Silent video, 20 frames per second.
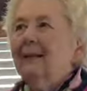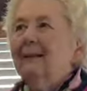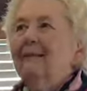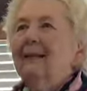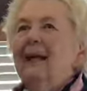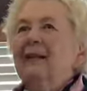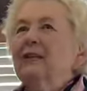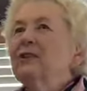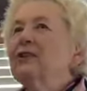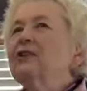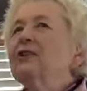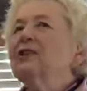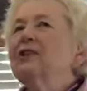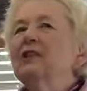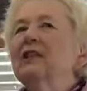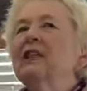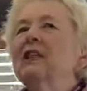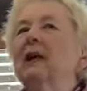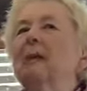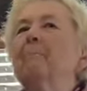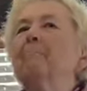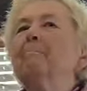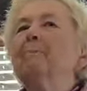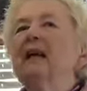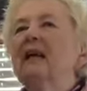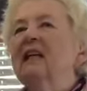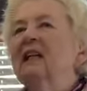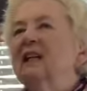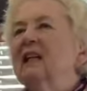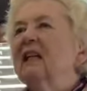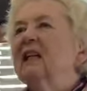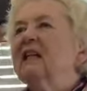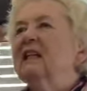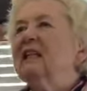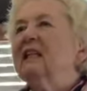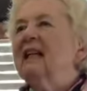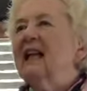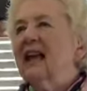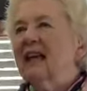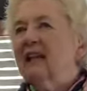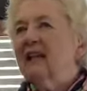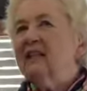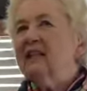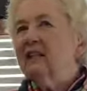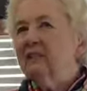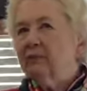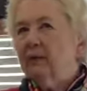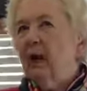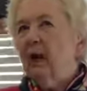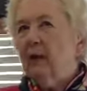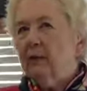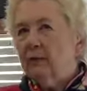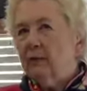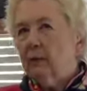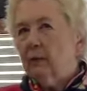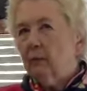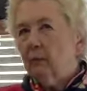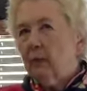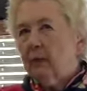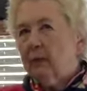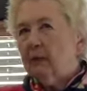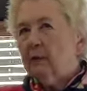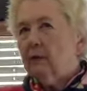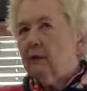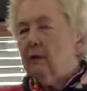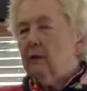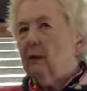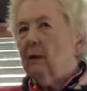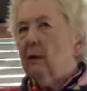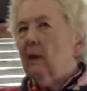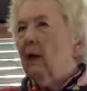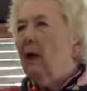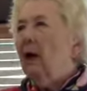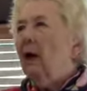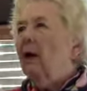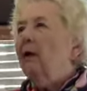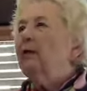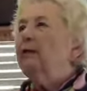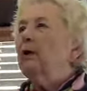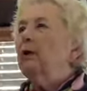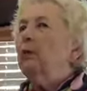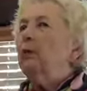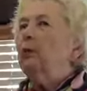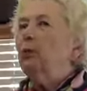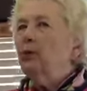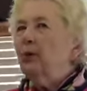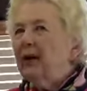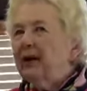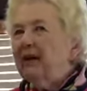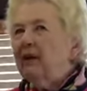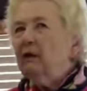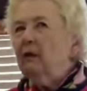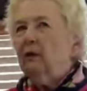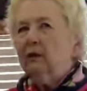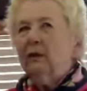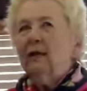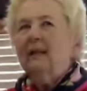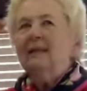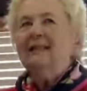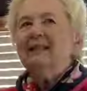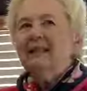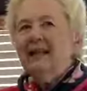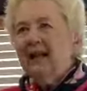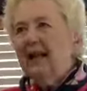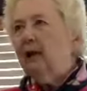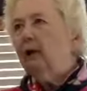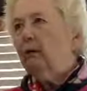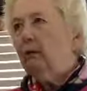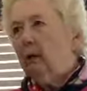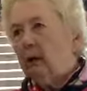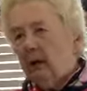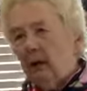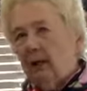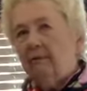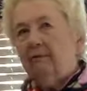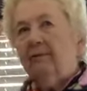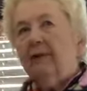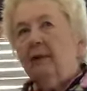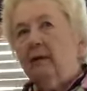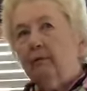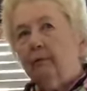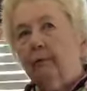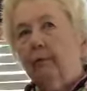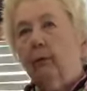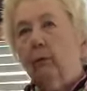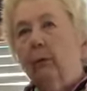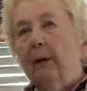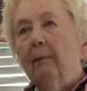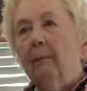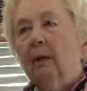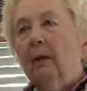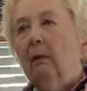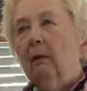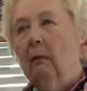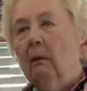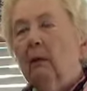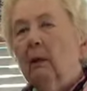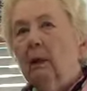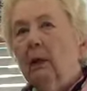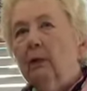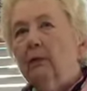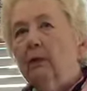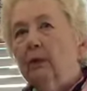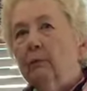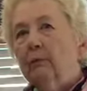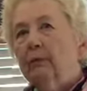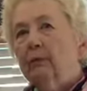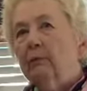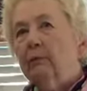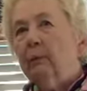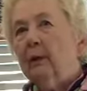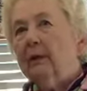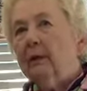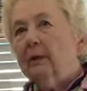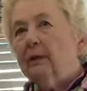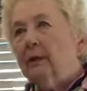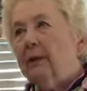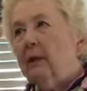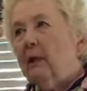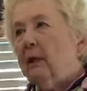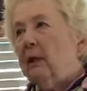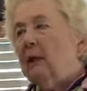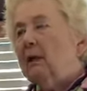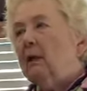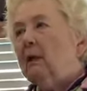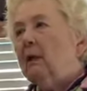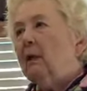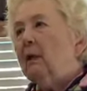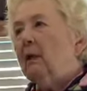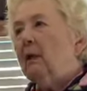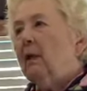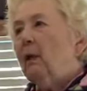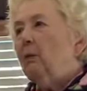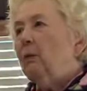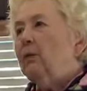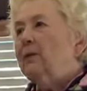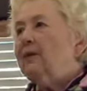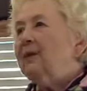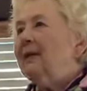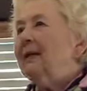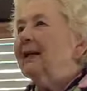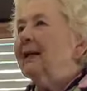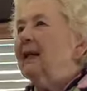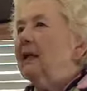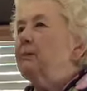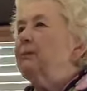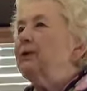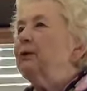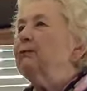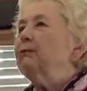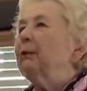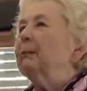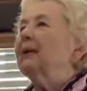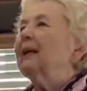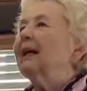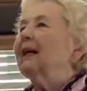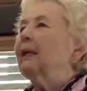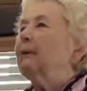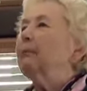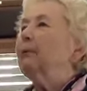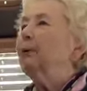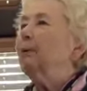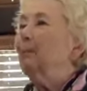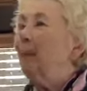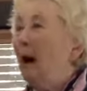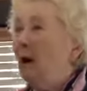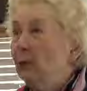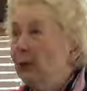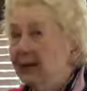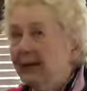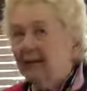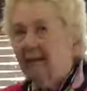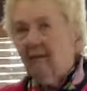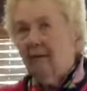That's just an immediate negative consequence. The real terror of it for women in terms of what it did was that it keeps you from getting promoted.